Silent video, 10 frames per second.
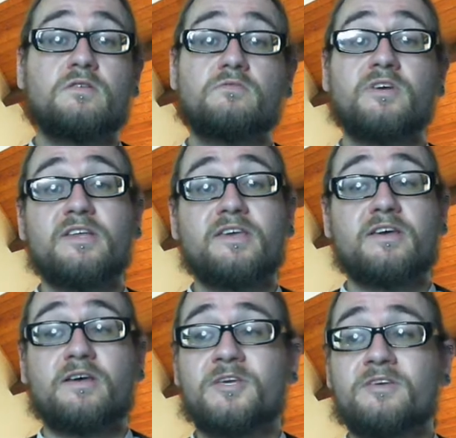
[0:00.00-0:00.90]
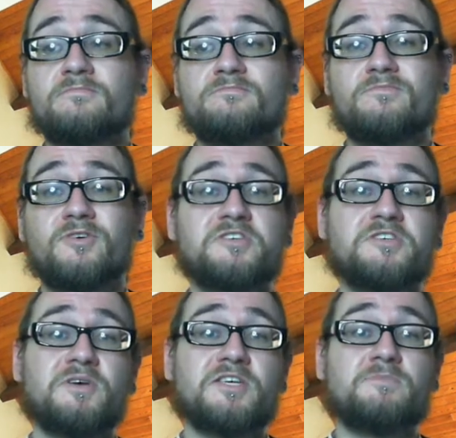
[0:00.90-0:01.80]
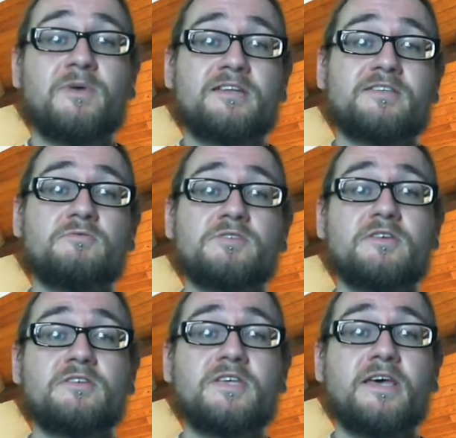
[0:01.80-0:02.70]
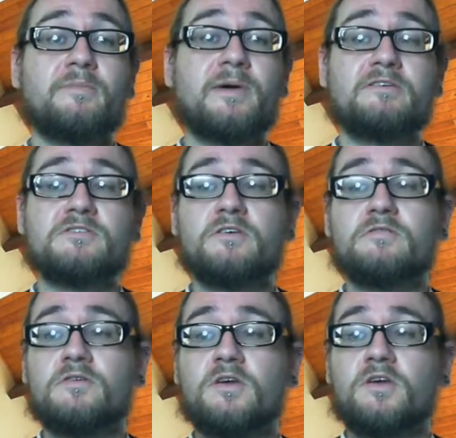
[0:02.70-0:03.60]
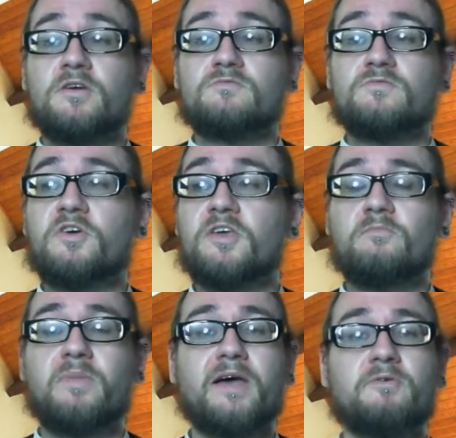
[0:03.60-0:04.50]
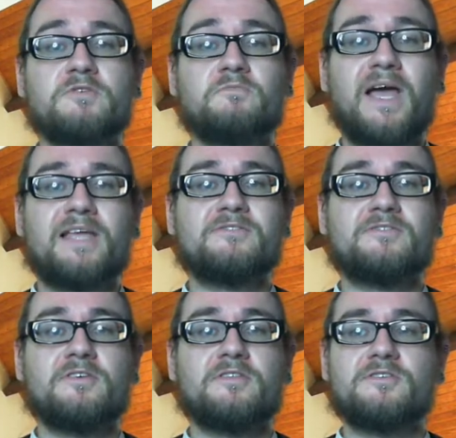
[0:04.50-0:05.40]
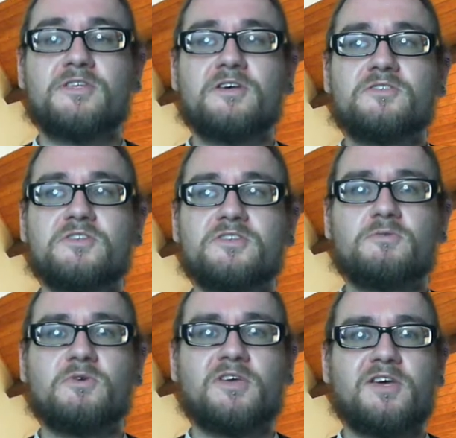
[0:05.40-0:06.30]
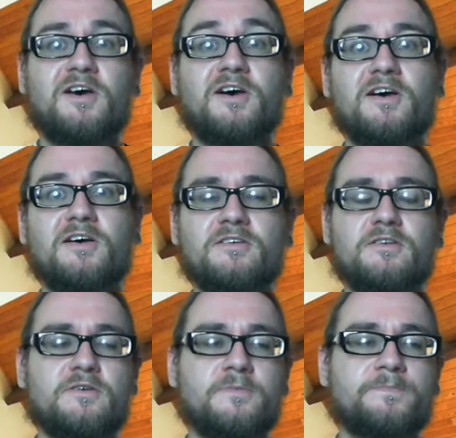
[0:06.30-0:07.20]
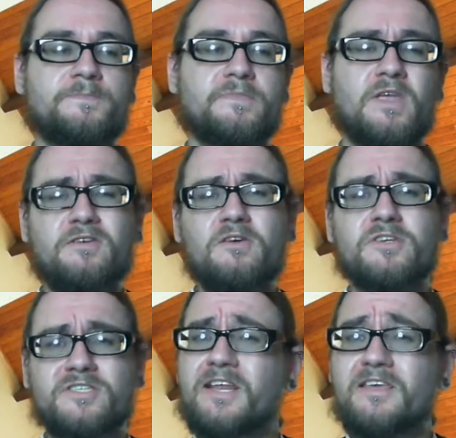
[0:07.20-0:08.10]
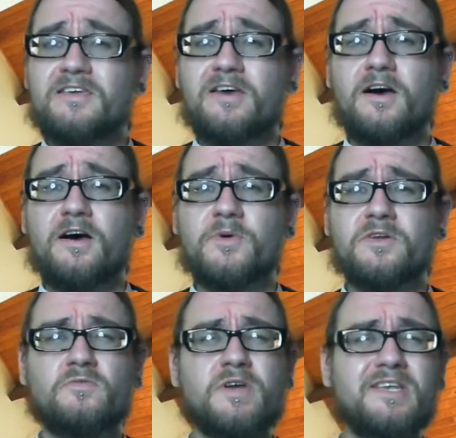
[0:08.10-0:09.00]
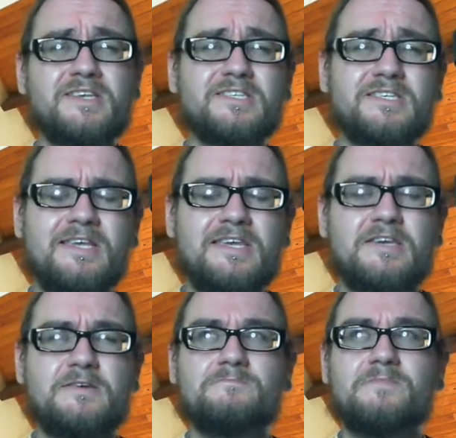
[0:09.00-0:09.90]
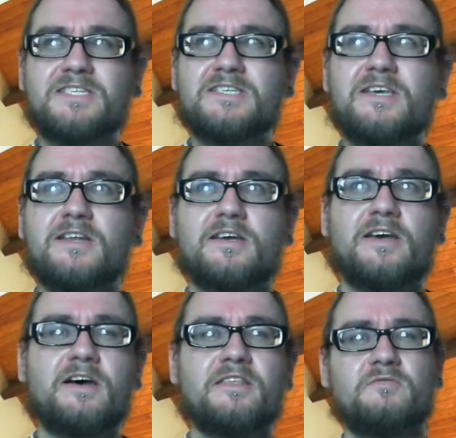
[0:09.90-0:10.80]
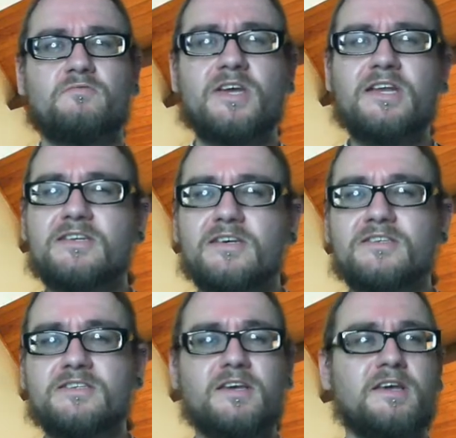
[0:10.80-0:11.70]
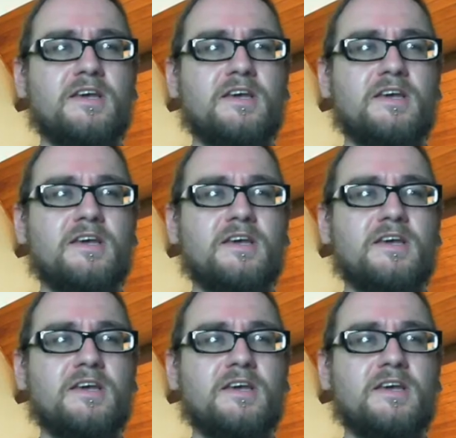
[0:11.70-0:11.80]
Really, I mean, what did you expect I was going to say about a rocket-powered Panther that turns into a car? And not just any car, but a really sleek, muscular car that really does